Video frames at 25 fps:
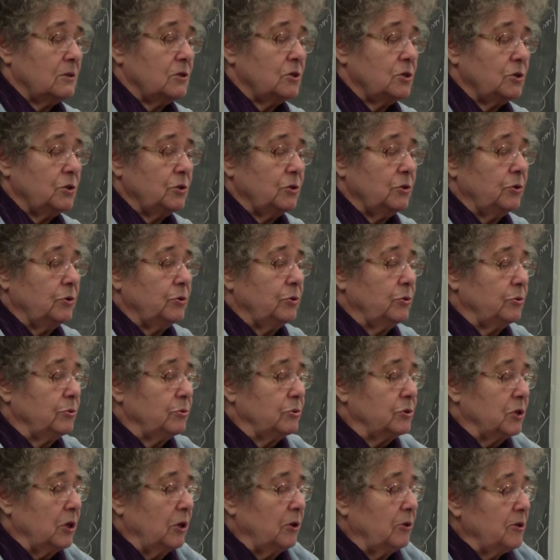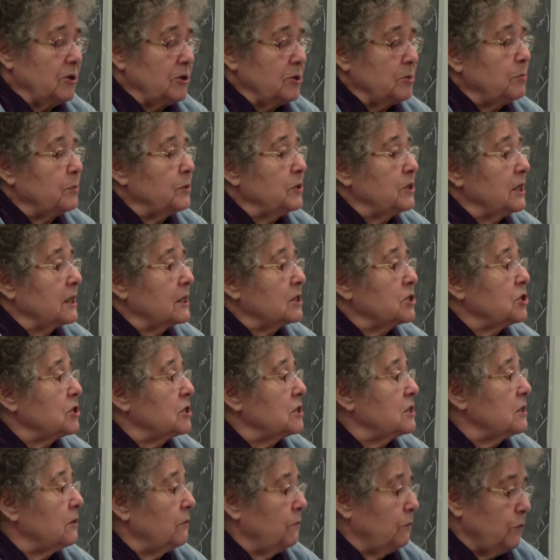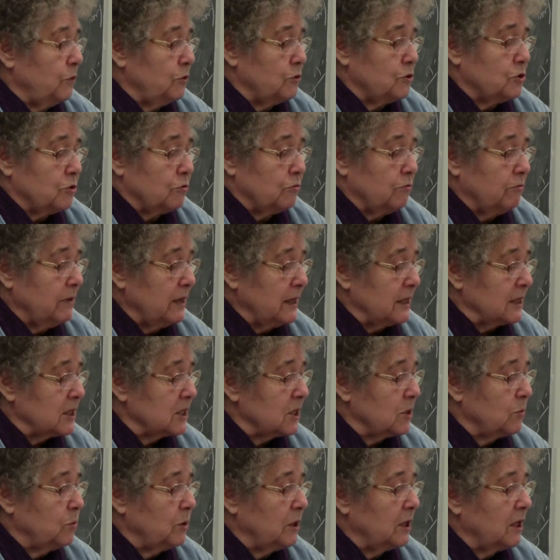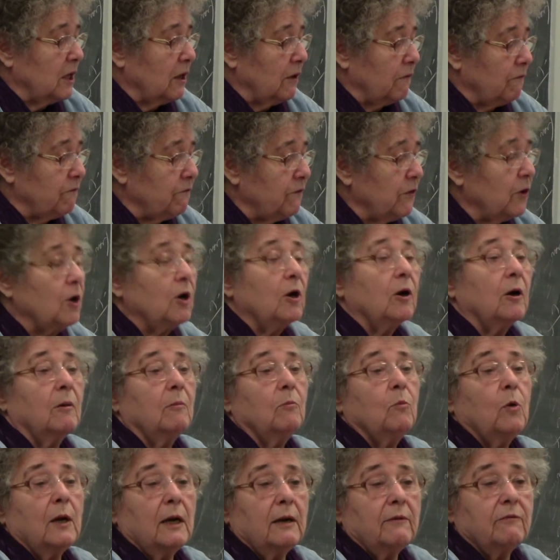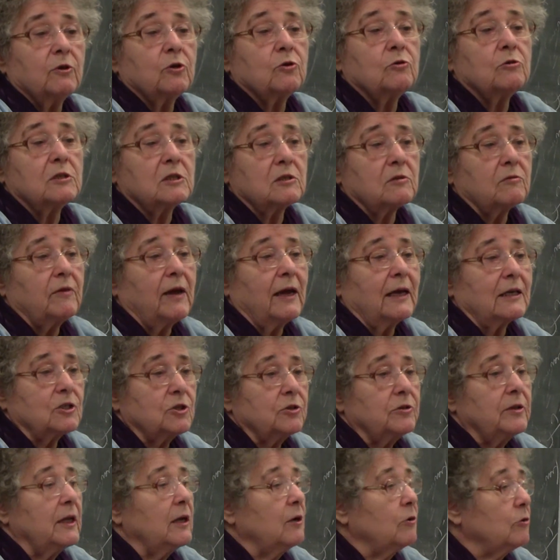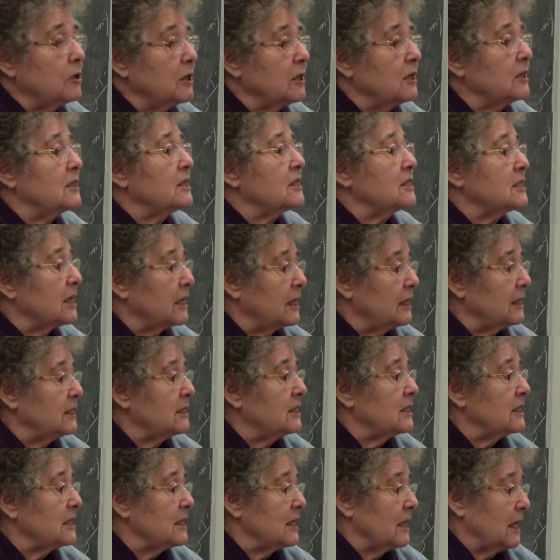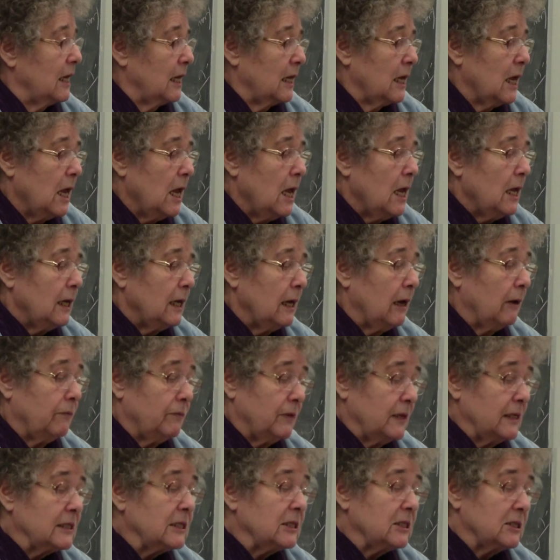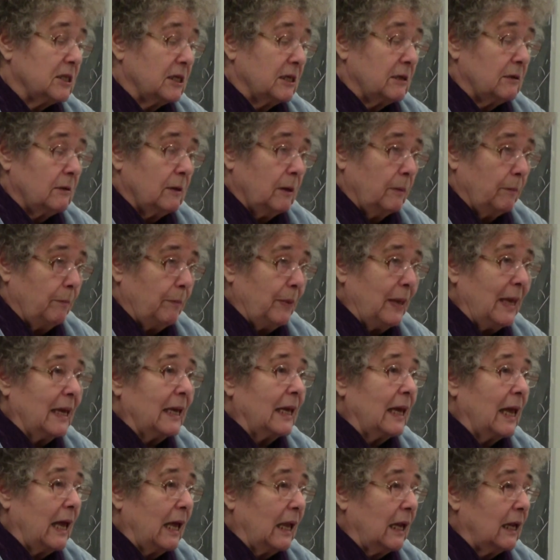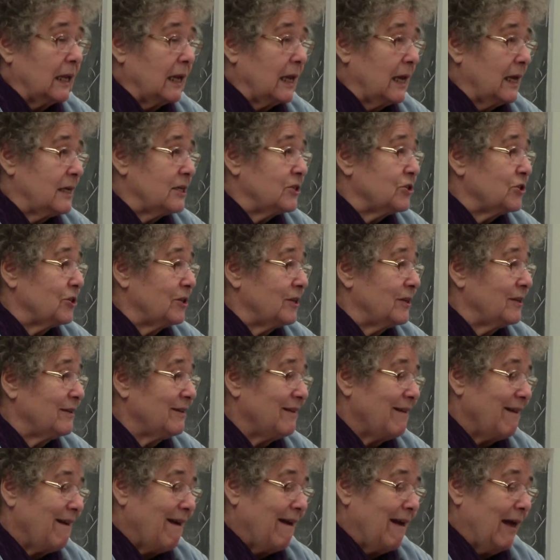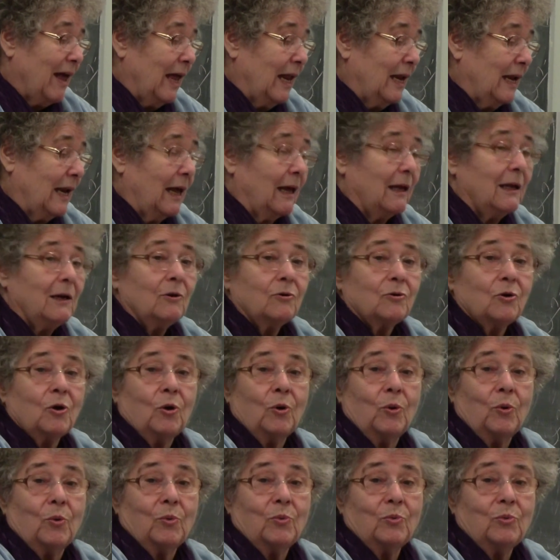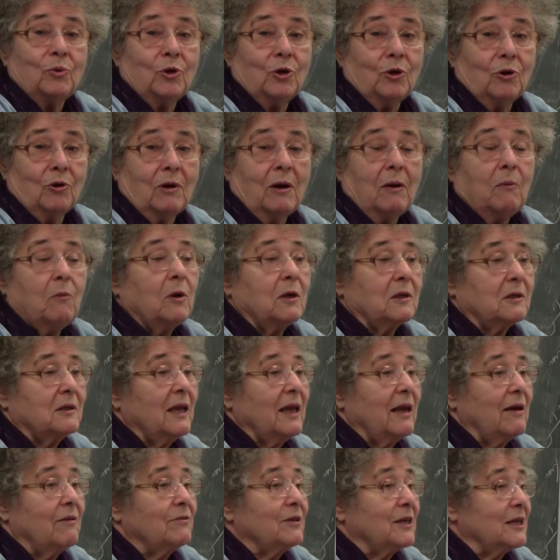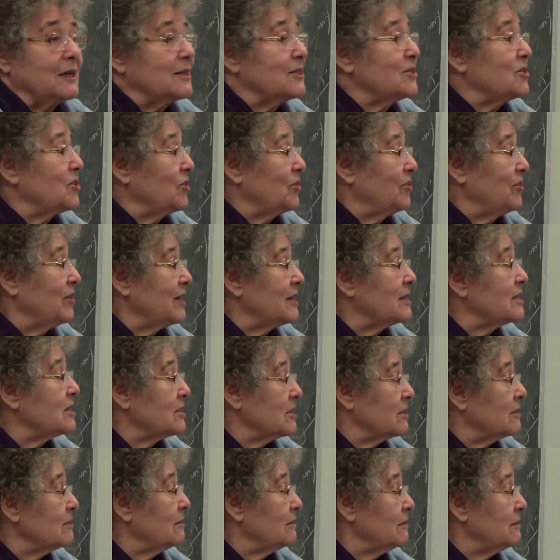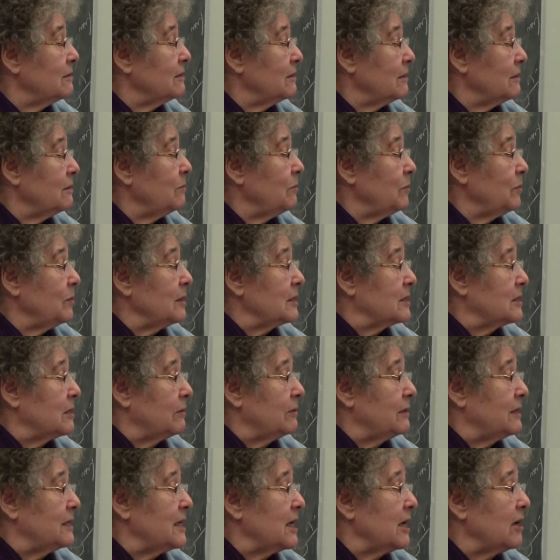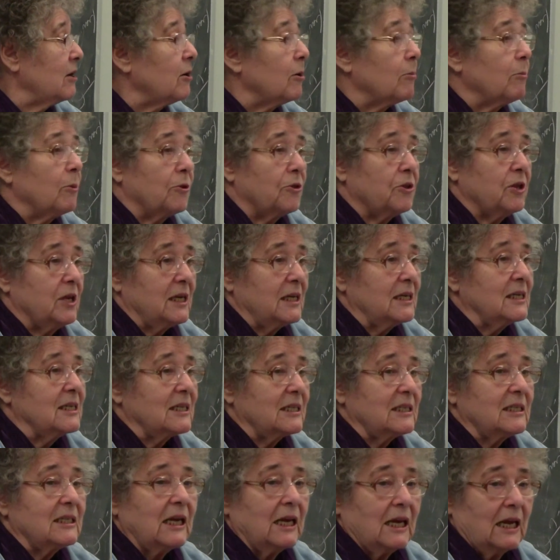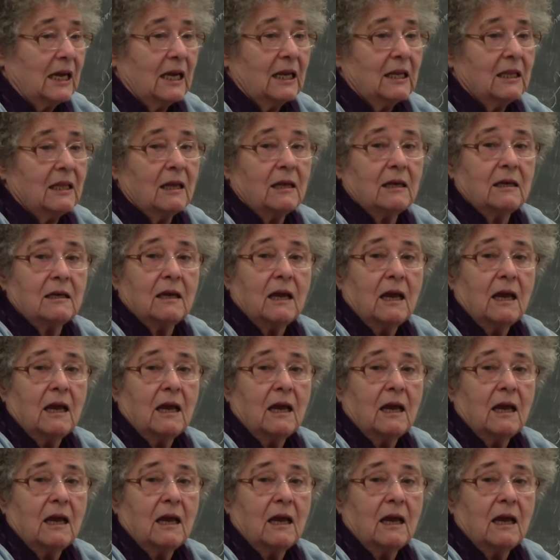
to so that the predictions of future risk would confirm whatever course of action they'd already decided to take. Now, this is a big allegation, and I don't know, you know, I want the evidence on this. It's a terrible thing to say